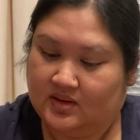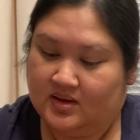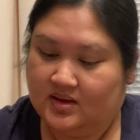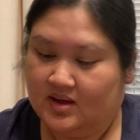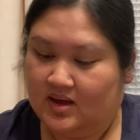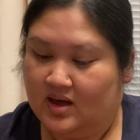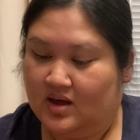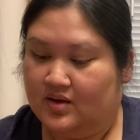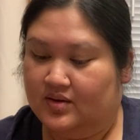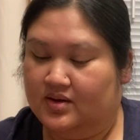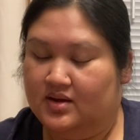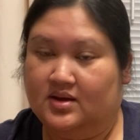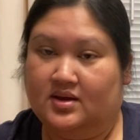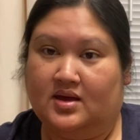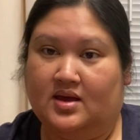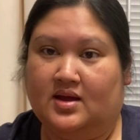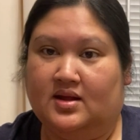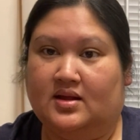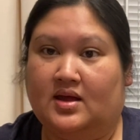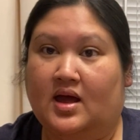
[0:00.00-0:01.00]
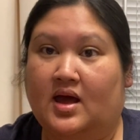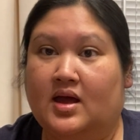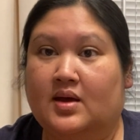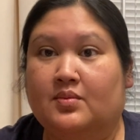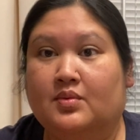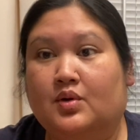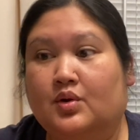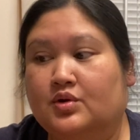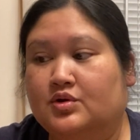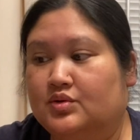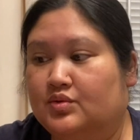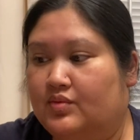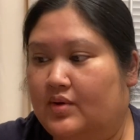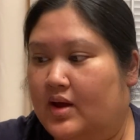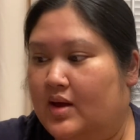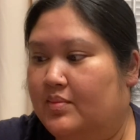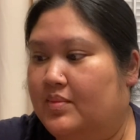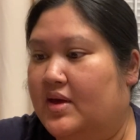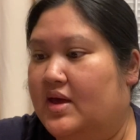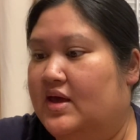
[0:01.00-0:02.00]
Howdy again. I am going to
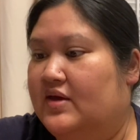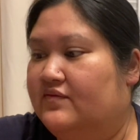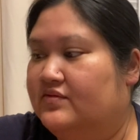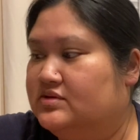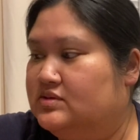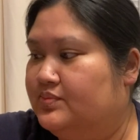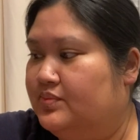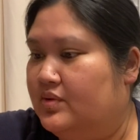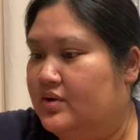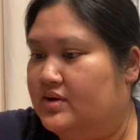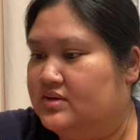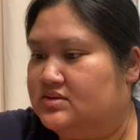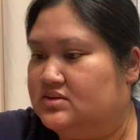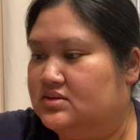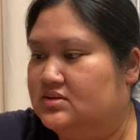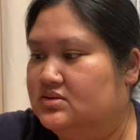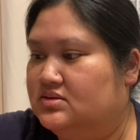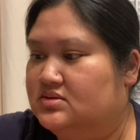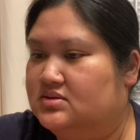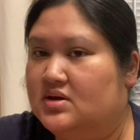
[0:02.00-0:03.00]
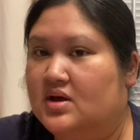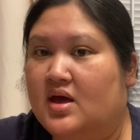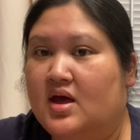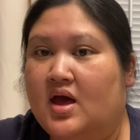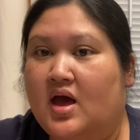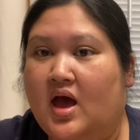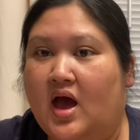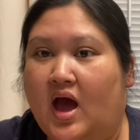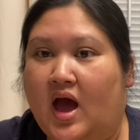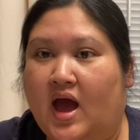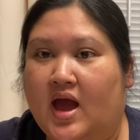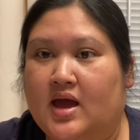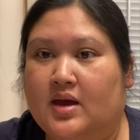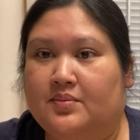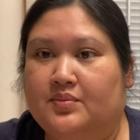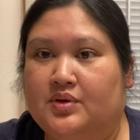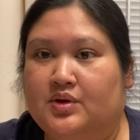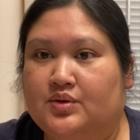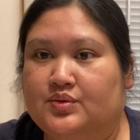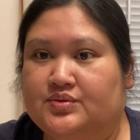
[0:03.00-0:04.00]
wrap Ava's presents. I
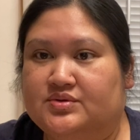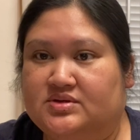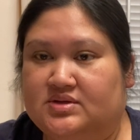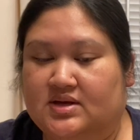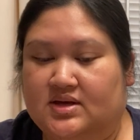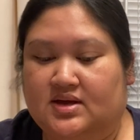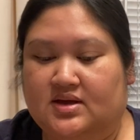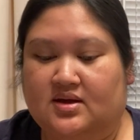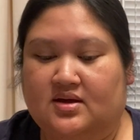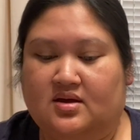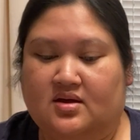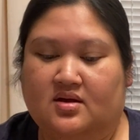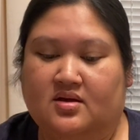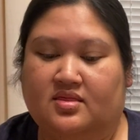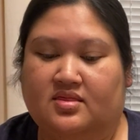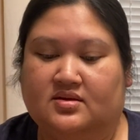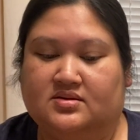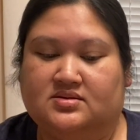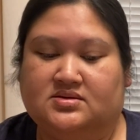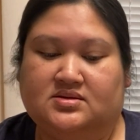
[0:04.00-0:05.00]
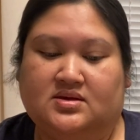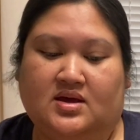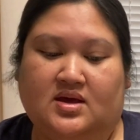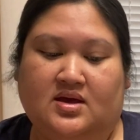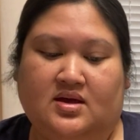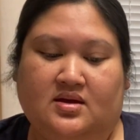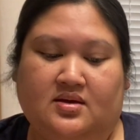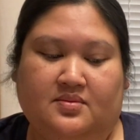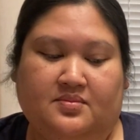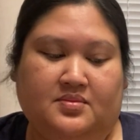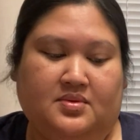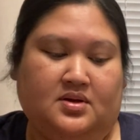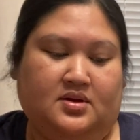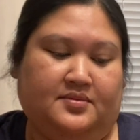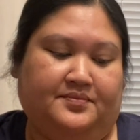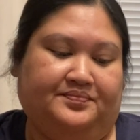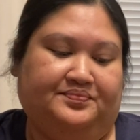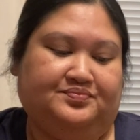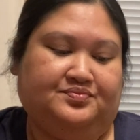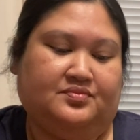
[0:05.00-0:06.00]
am using the same
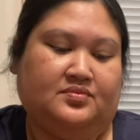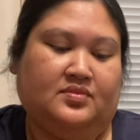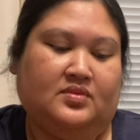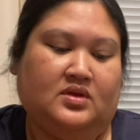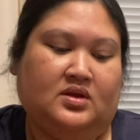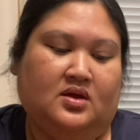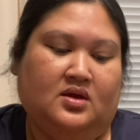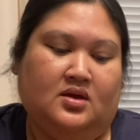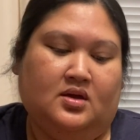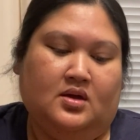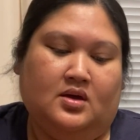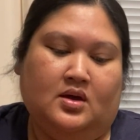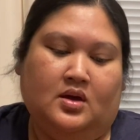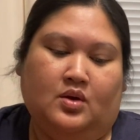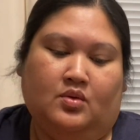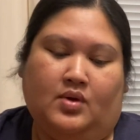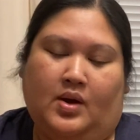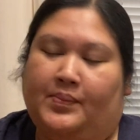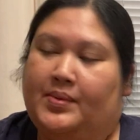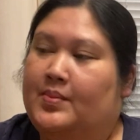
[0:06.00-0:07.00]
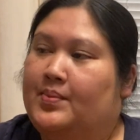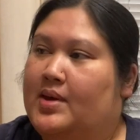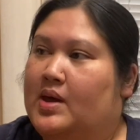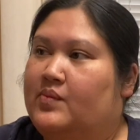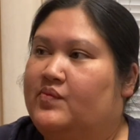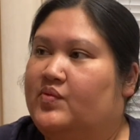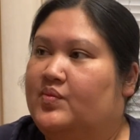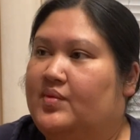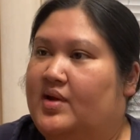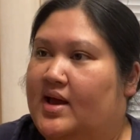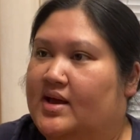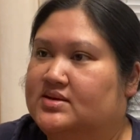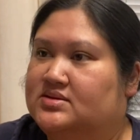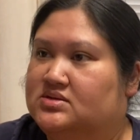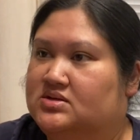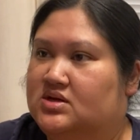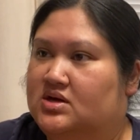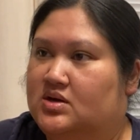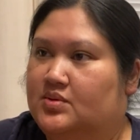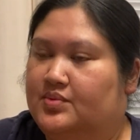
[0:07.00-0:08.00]
wrapping paper from
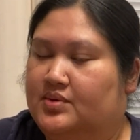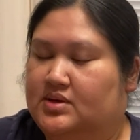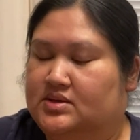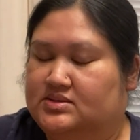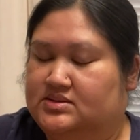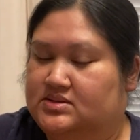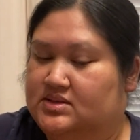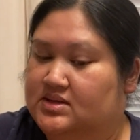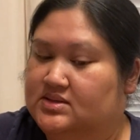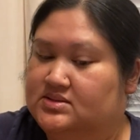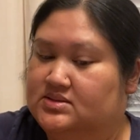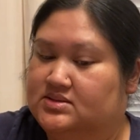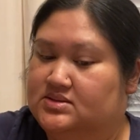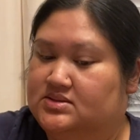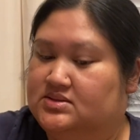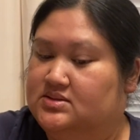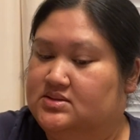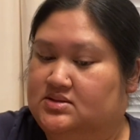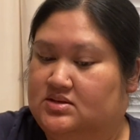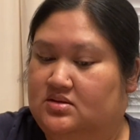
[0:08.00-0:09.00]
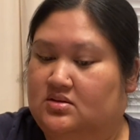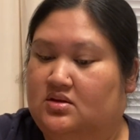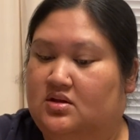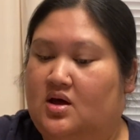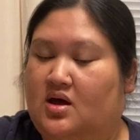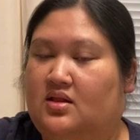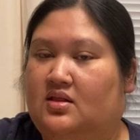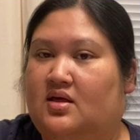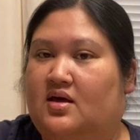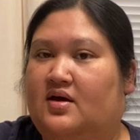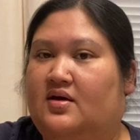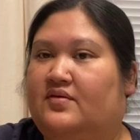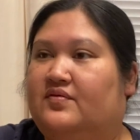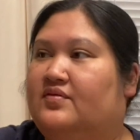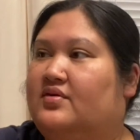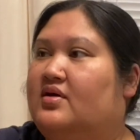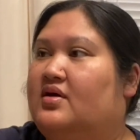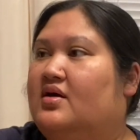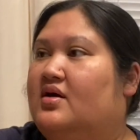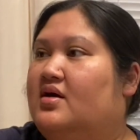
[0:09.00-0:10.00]
last year because it's still a lot left.